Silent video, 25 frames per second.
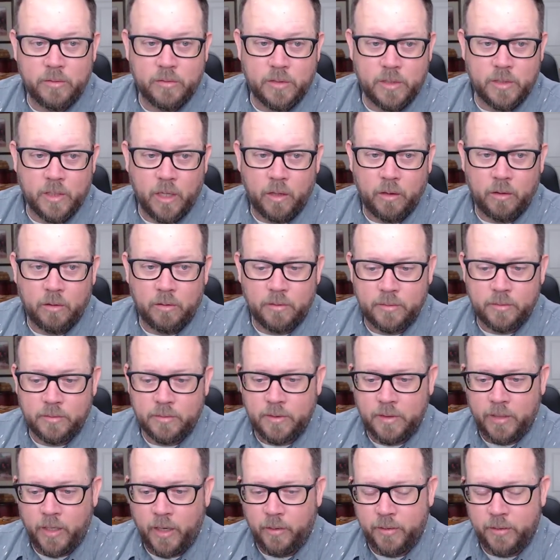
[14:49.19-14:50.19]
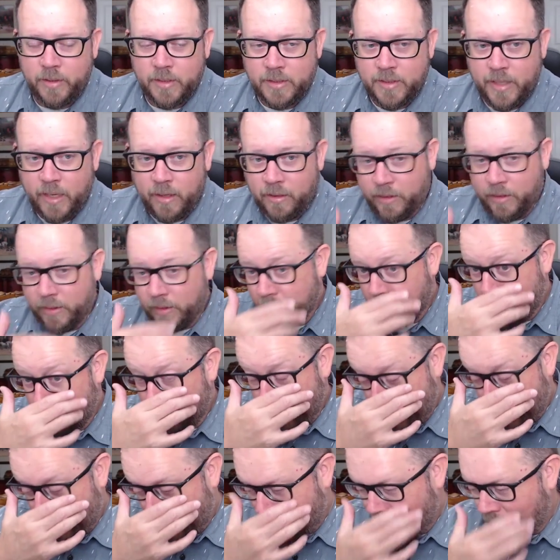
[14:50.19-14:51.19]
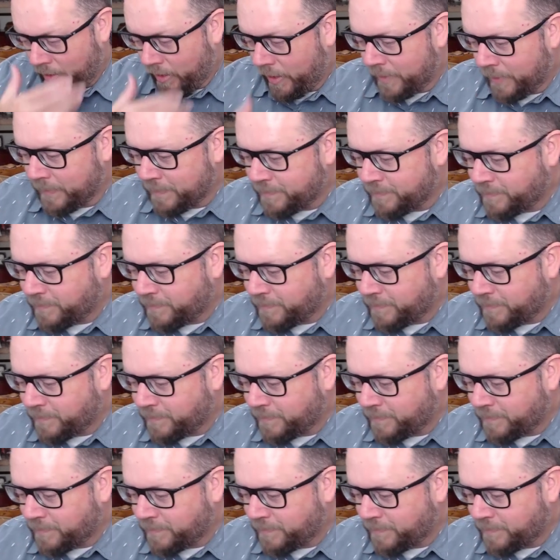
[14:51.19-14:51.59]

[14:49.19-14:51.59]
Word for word: so you know he's down in, in that area.